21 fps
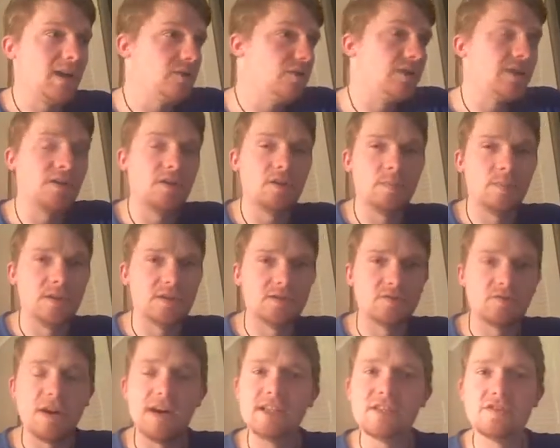Milo
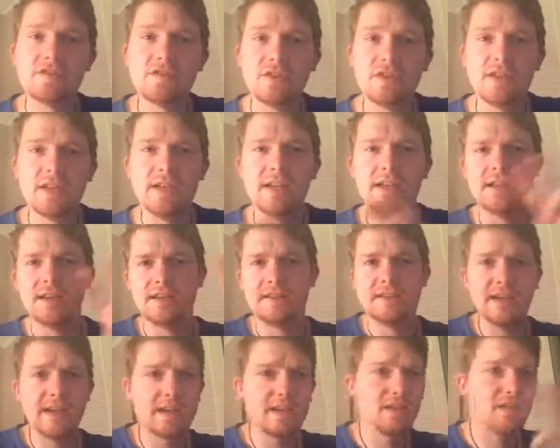Yiannopoulos writes for
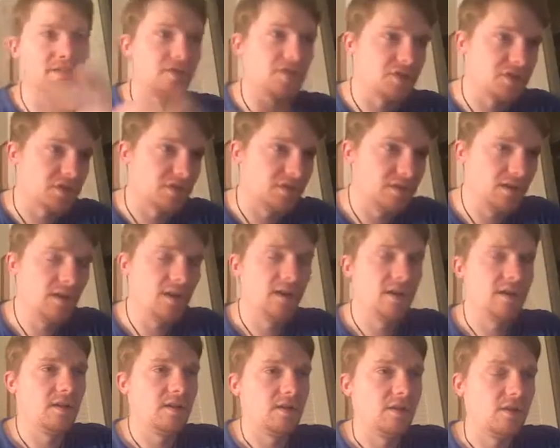the tech
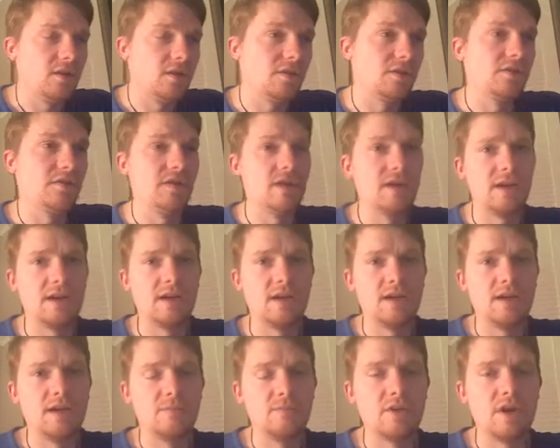division of
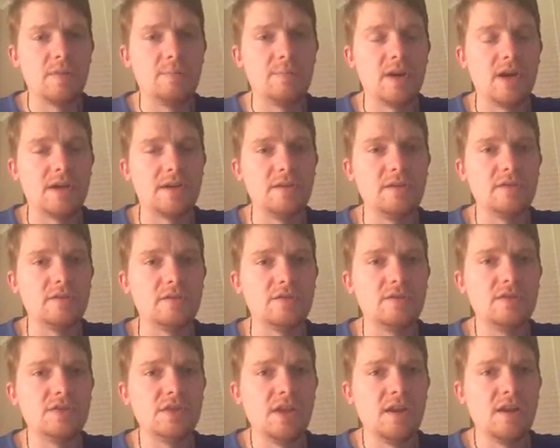Breitbart
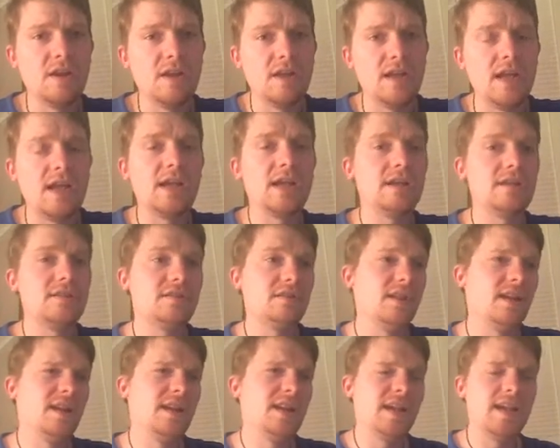News,
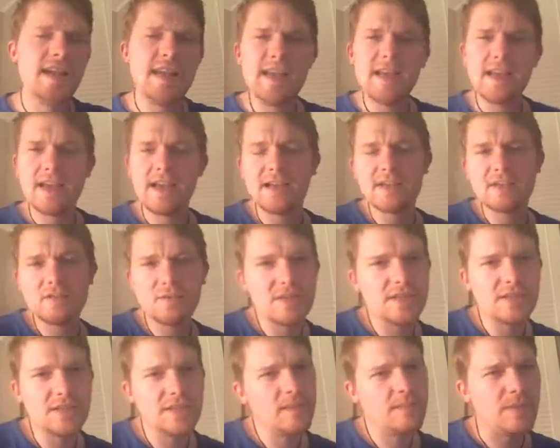and he
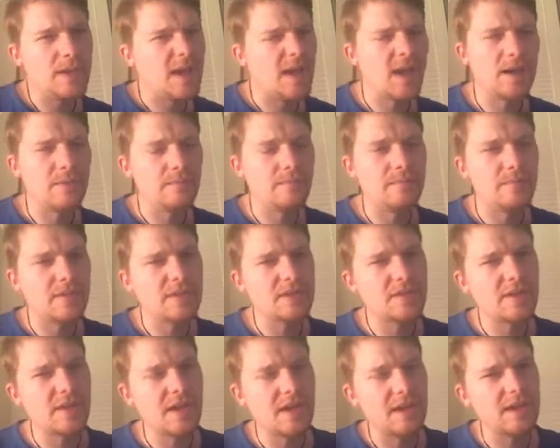has recently
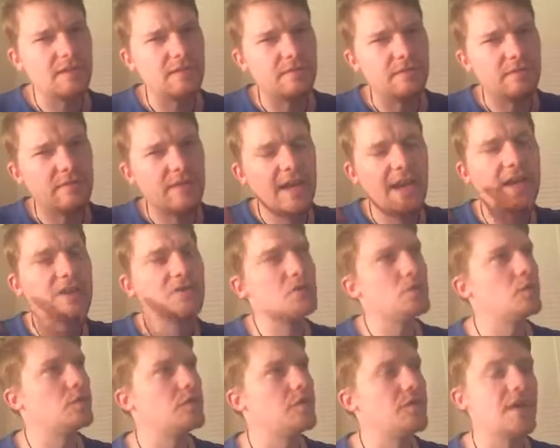become this kind of
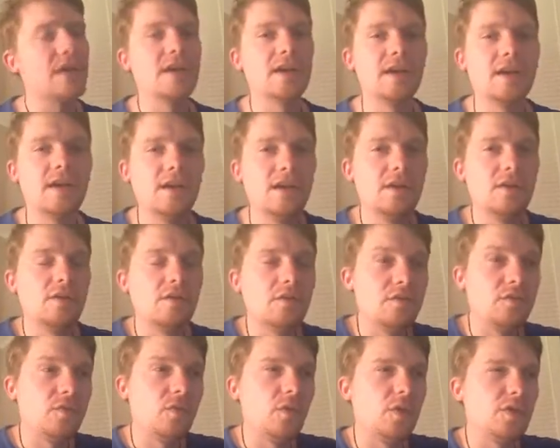catch-all figure
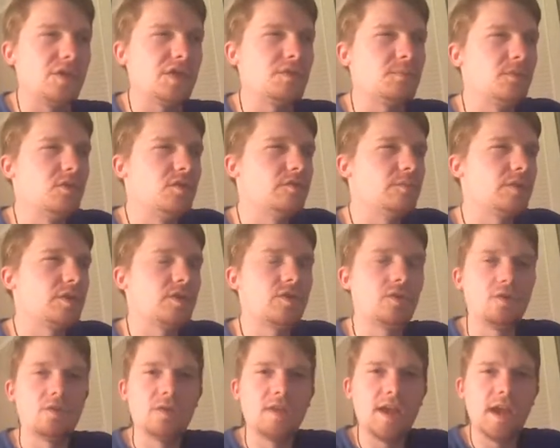for this
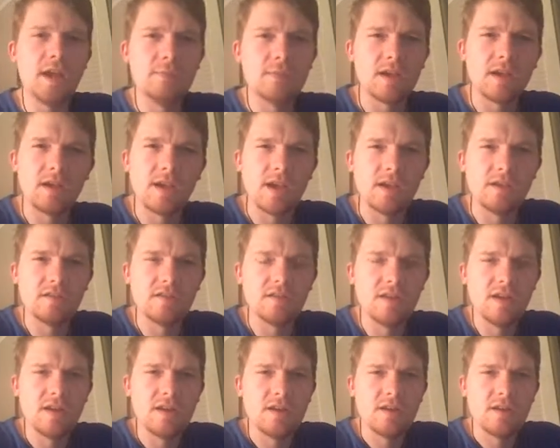movement called
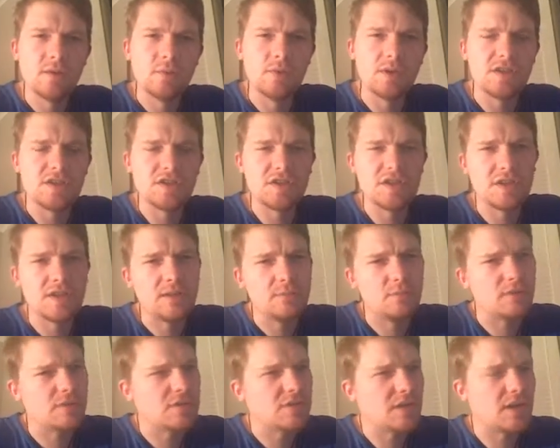Gamergate,
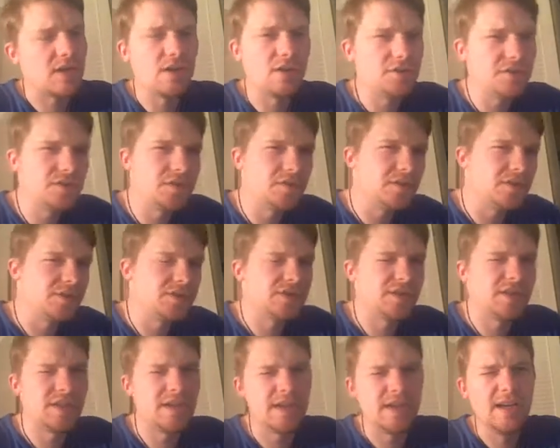which was a
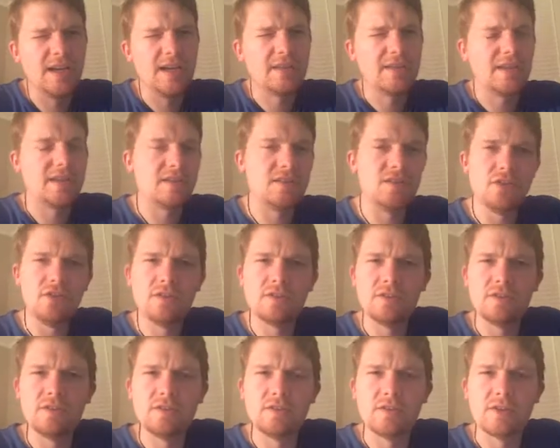controversy that
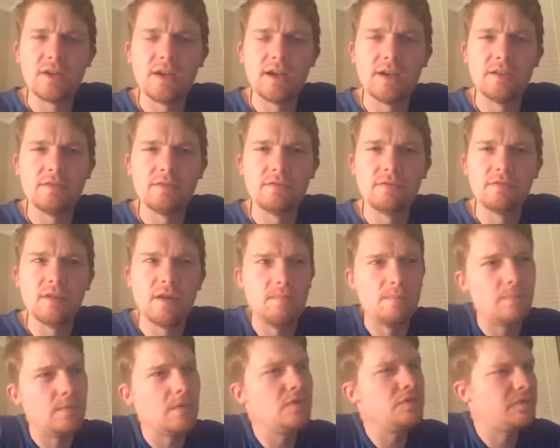turned into a kind
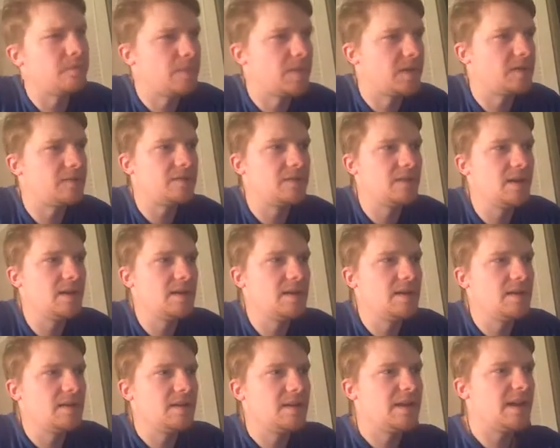of a movement.
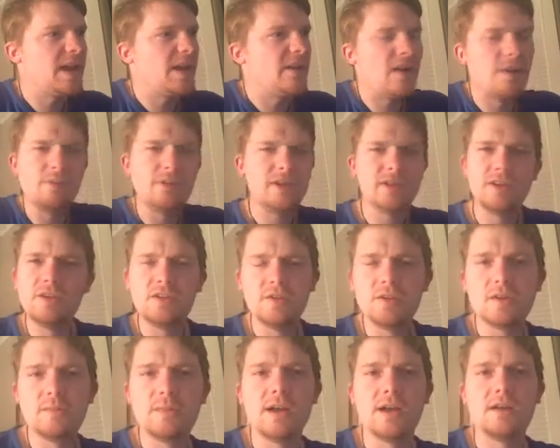Now, I'm not
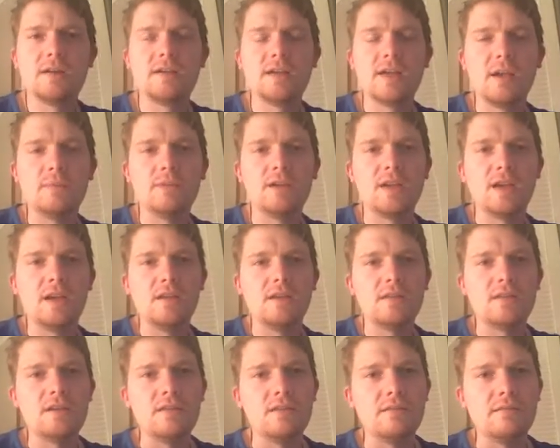going to talk about
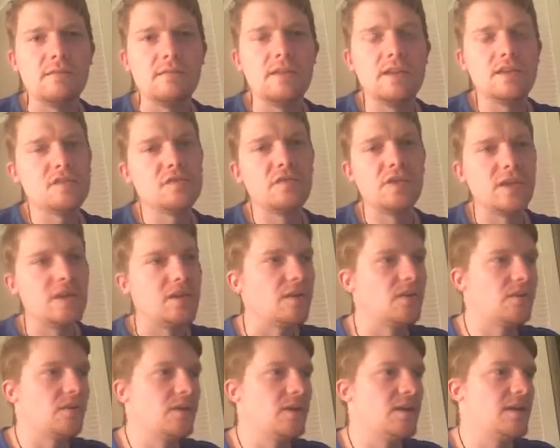Gamergate in this
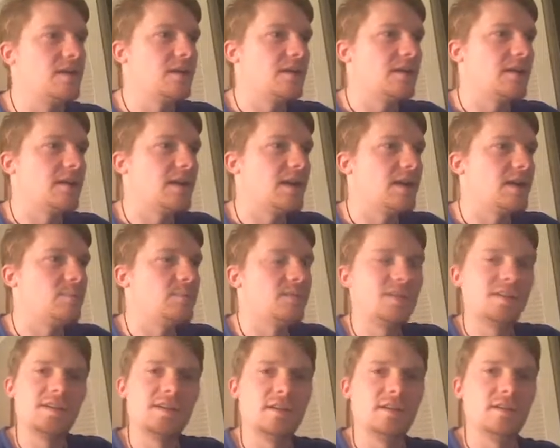video in
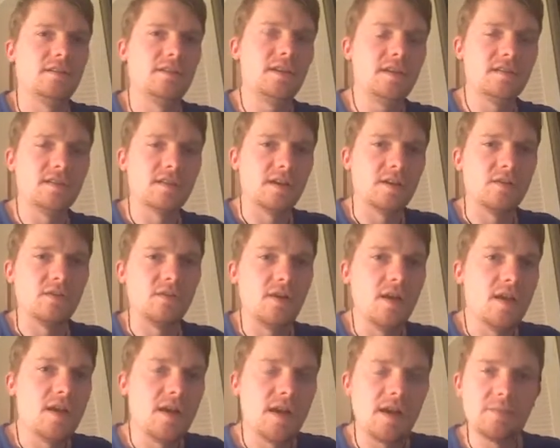any particular
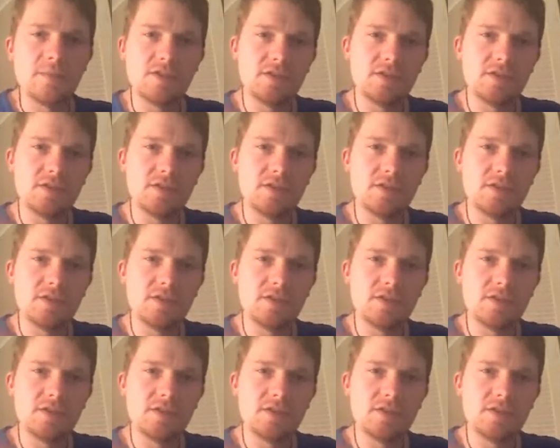detail.